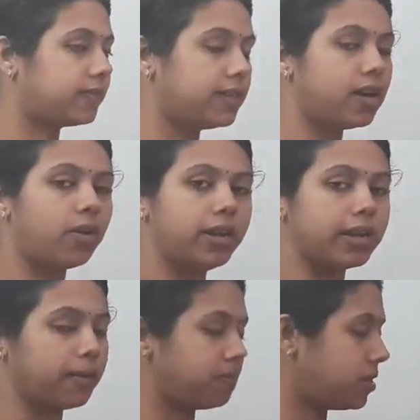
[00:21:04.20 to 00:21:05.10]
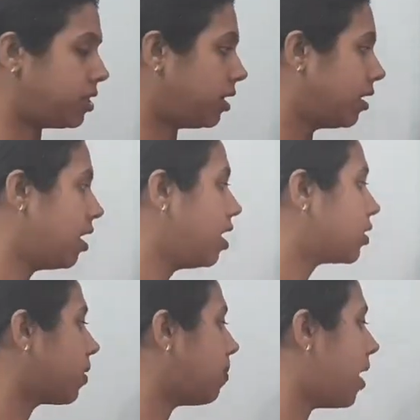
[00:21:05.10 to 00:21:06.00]
3 only repeating.
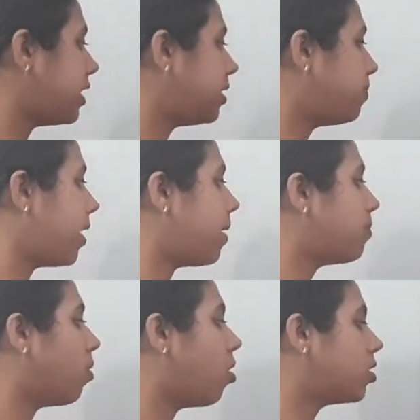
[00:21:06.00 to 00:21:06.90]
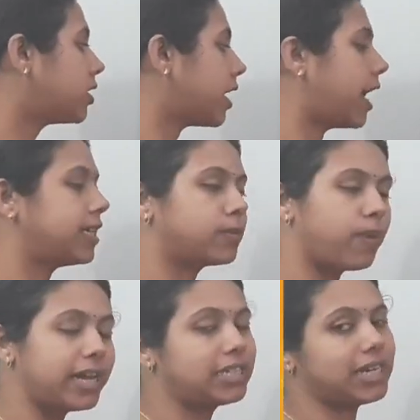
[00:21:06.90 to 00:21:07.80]
So multiply both sides
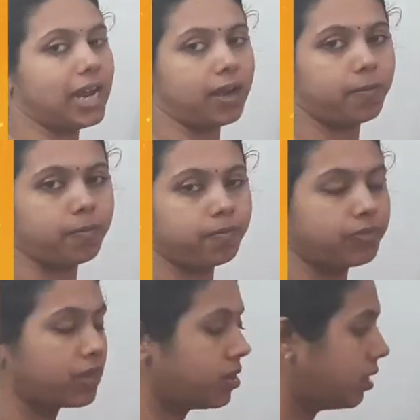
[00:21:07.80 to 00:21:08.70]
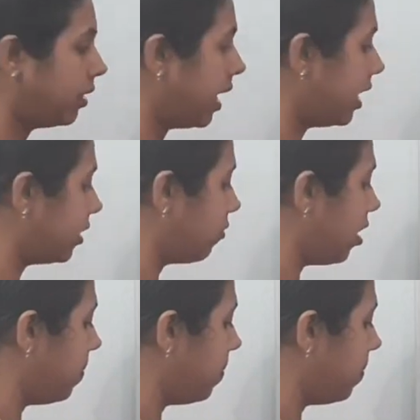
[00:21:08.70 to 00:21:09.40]
by 10. Then it will